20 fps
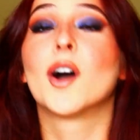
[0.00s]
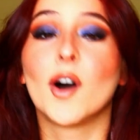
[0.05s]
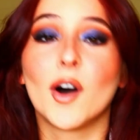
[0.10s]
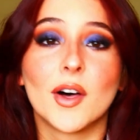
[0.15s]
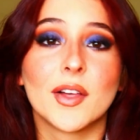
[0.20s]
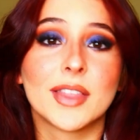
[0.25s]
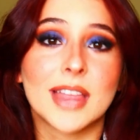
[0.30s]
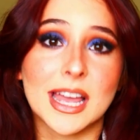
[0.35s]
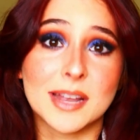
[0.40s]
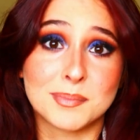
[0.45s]

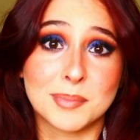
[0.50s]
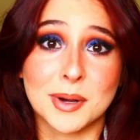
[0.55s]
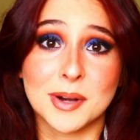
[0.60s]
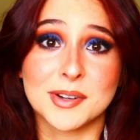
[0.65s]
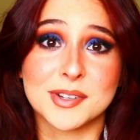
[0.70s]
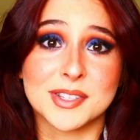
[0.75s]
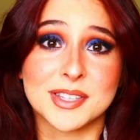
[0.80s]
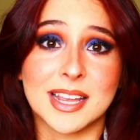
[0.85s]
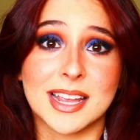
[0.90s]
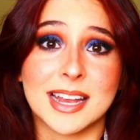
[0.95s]
Call that
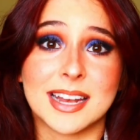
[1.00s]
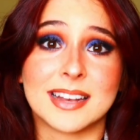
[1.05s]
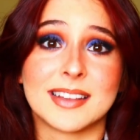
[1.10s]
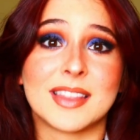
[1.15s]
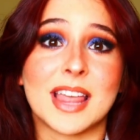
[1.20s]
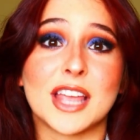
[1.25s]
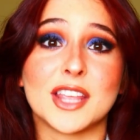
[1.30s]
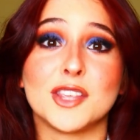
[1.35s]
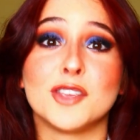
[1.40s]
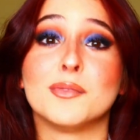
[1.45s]
person
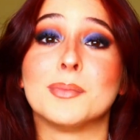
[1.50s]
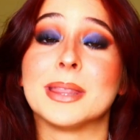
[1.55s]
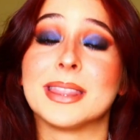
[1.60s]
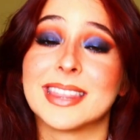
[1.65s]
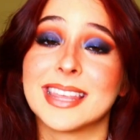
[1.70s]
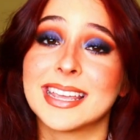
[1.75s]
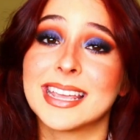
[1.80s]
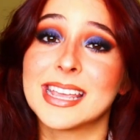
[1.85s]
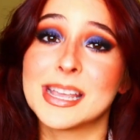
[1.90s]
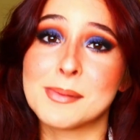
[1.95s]
that you've been
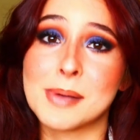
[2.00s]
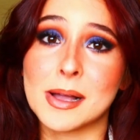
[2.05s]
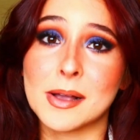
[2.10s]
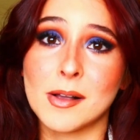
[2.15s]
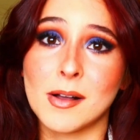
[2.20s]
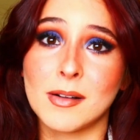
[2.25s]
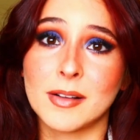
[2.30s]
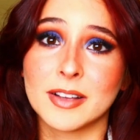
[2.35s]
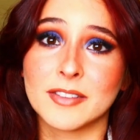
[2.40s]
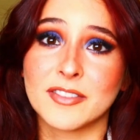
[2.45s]
thinking about
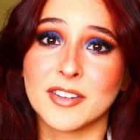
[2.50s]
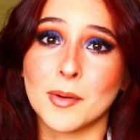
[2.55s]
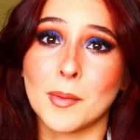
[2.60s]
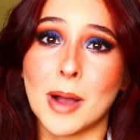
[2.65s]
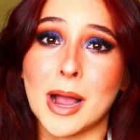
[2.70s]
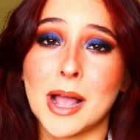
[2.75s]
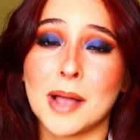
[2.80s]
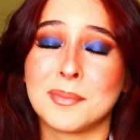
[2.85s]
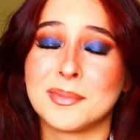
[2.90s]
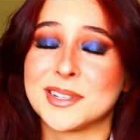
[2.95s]
calling for a
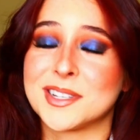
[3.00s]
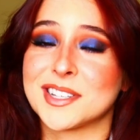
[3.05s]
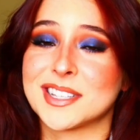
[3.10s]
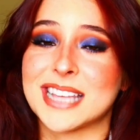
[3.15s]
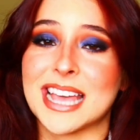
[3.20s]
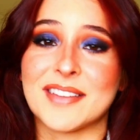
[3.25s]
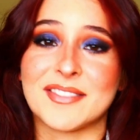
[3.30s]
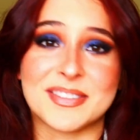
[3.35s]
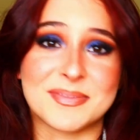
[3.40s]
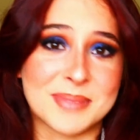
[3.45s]
while but just
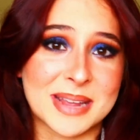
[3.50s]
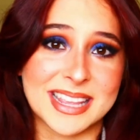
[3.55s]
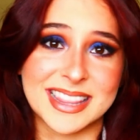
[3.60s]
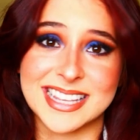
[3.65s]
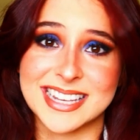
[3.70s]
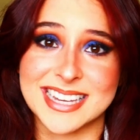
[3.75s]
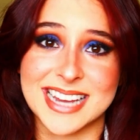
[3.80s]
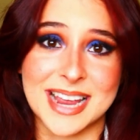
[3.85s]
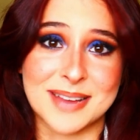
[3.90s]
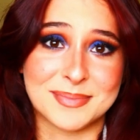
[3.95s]
haven't made
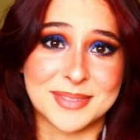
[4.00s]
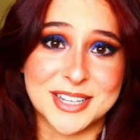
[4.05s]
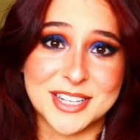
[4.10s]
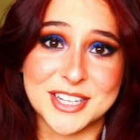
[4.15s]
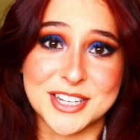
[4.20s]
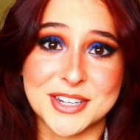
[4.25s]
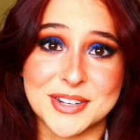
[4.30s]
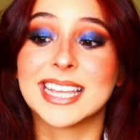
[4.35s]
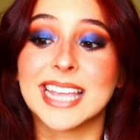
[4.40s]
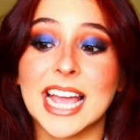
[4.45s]
the time to do.